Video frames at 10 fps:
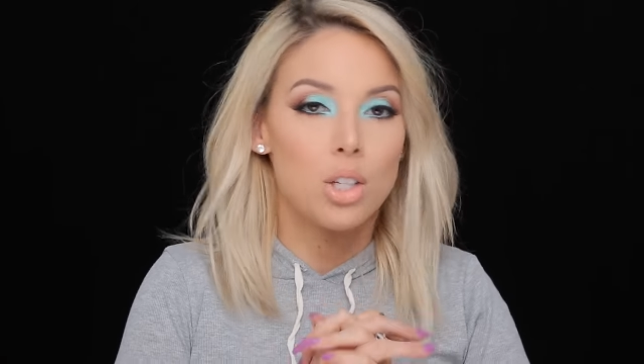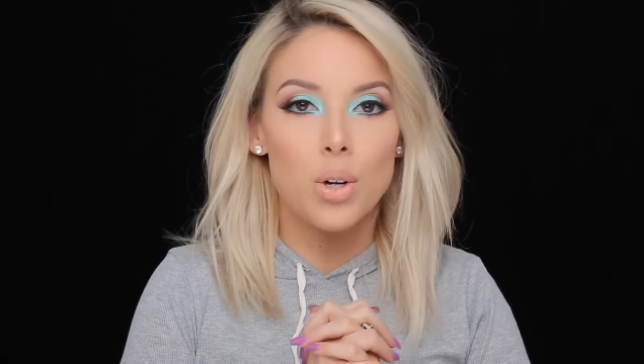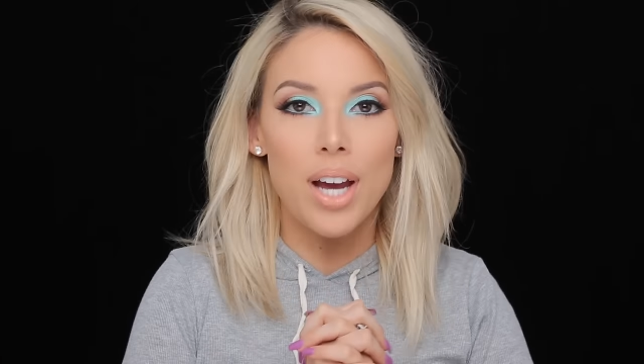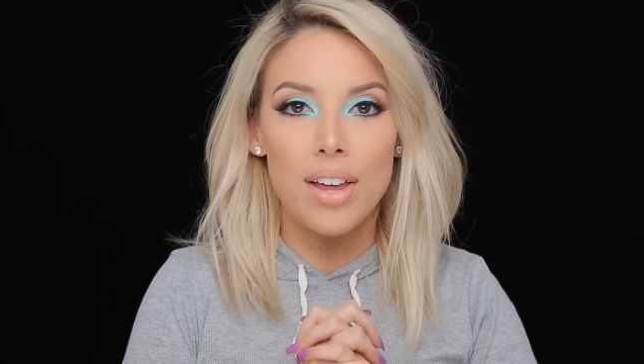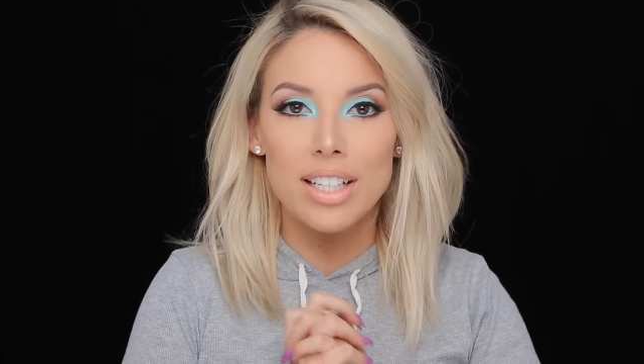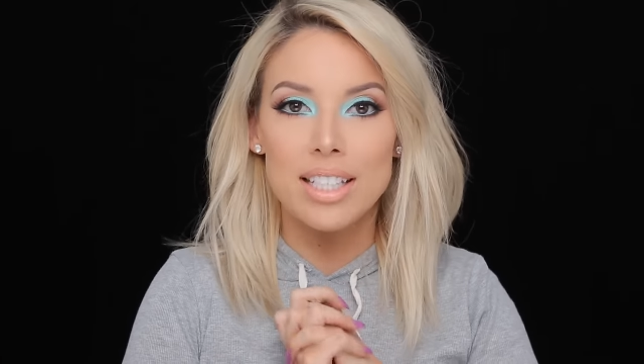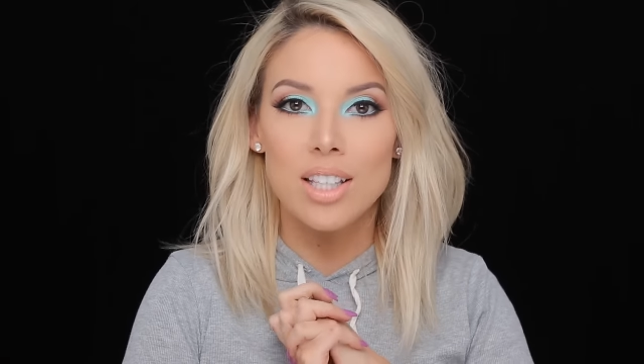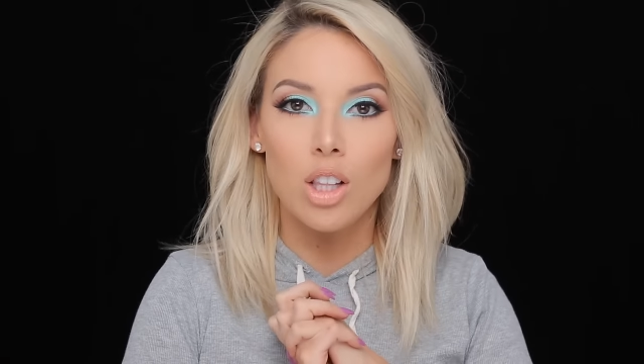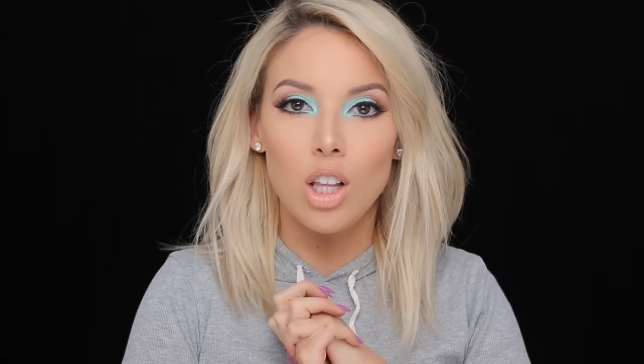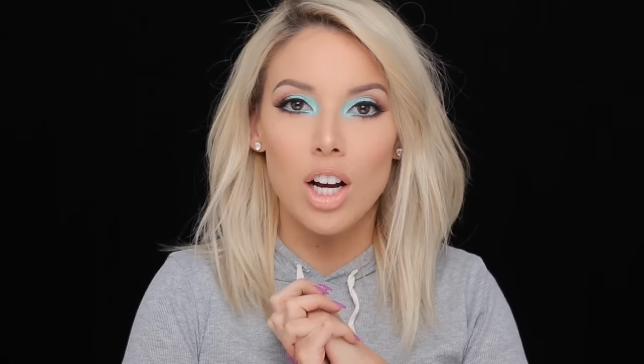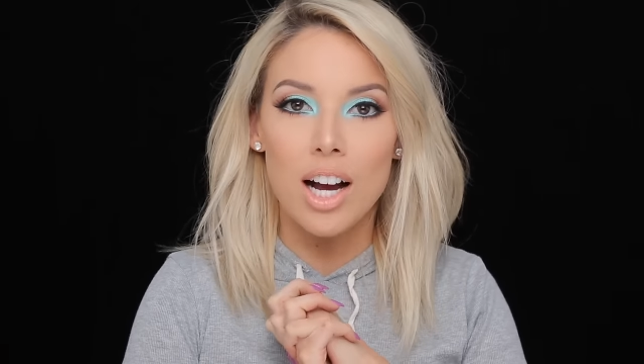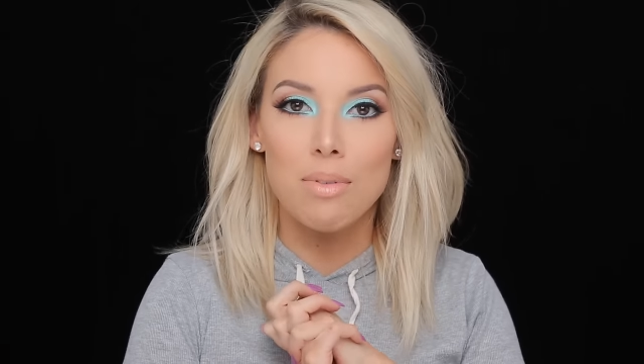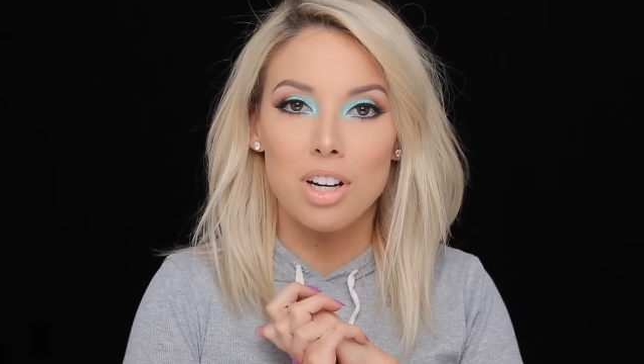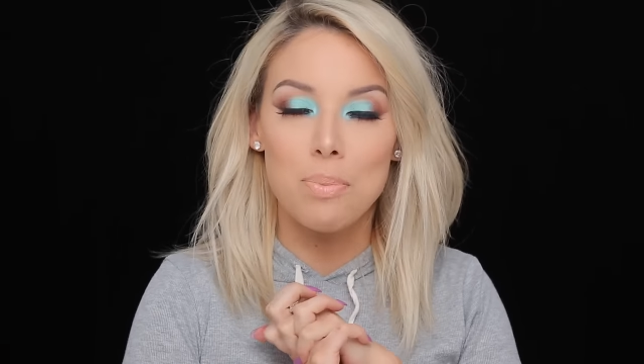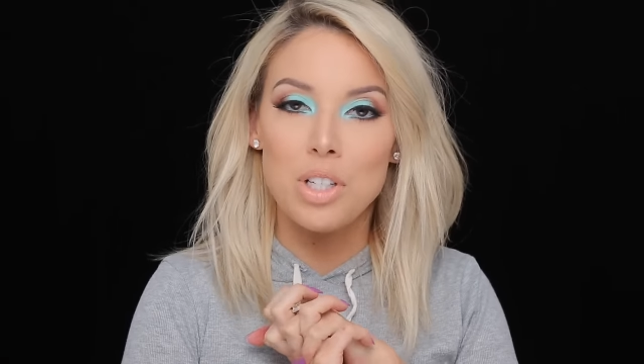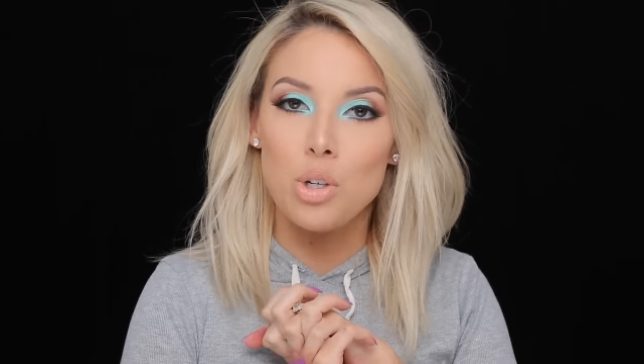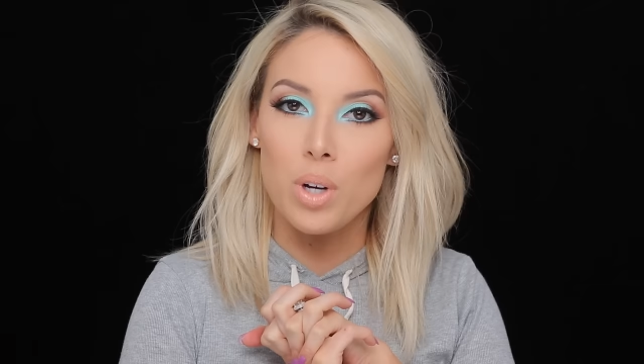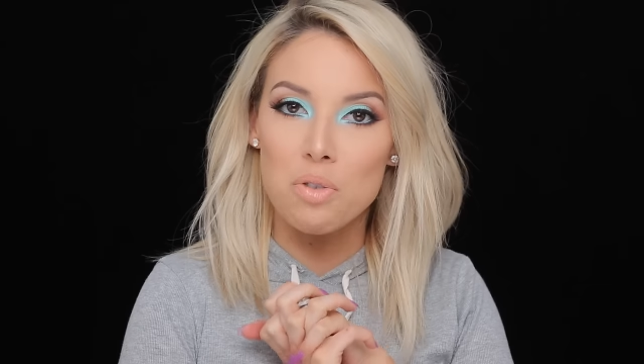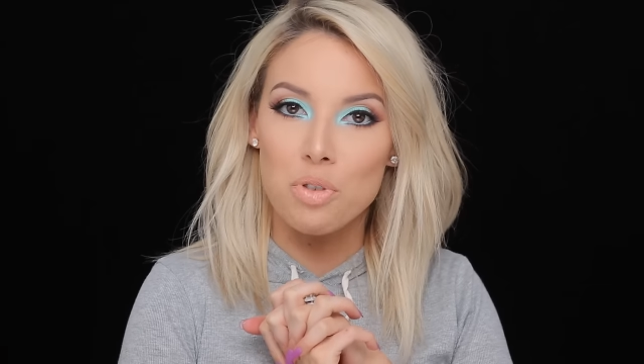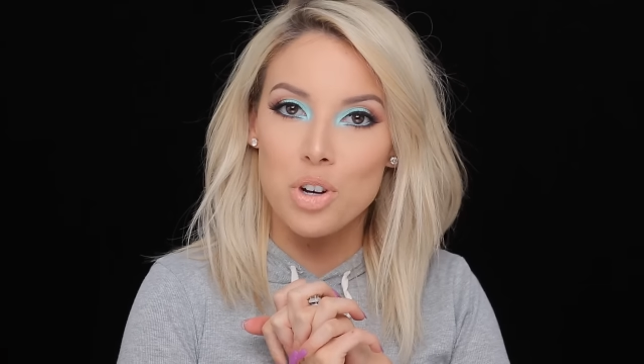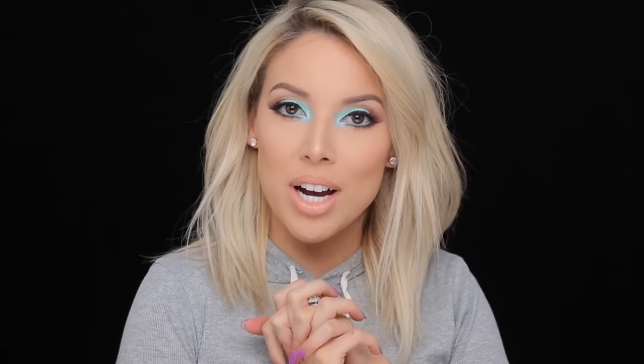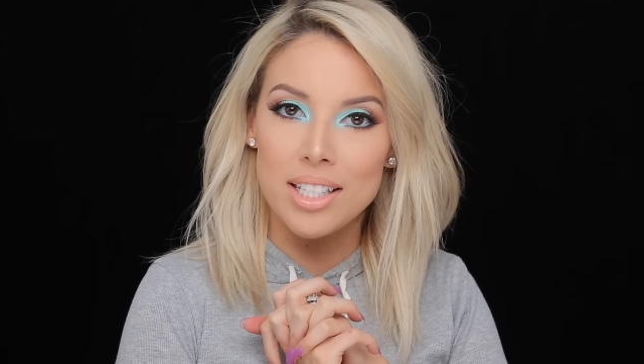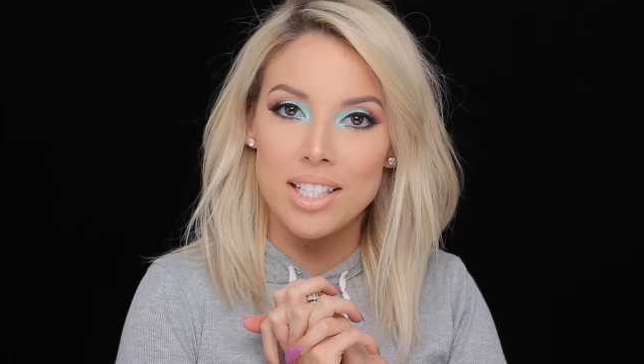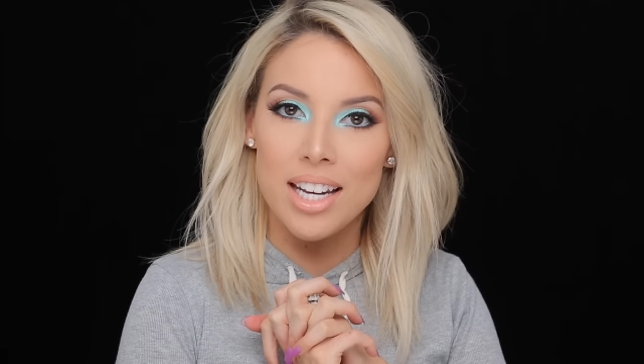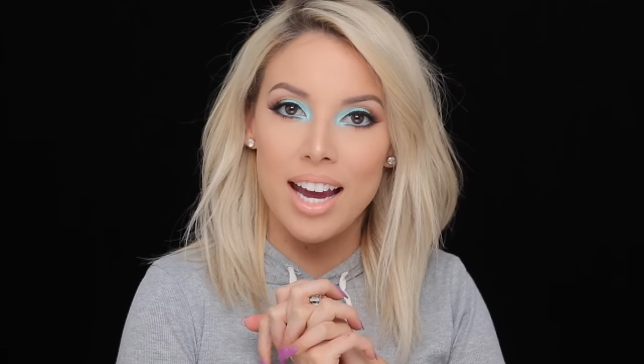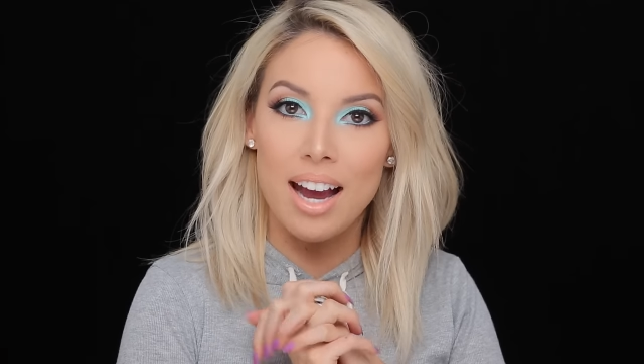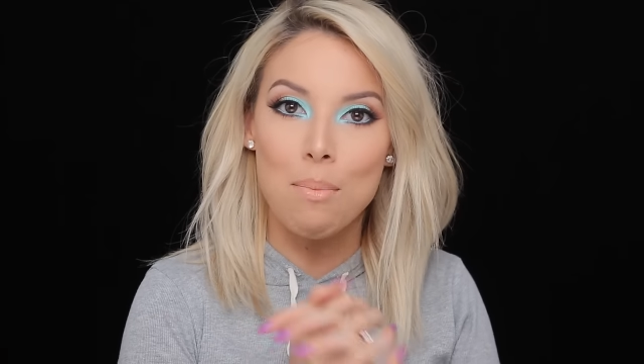So yeah, this is the look I'm going to be doing for you guys today.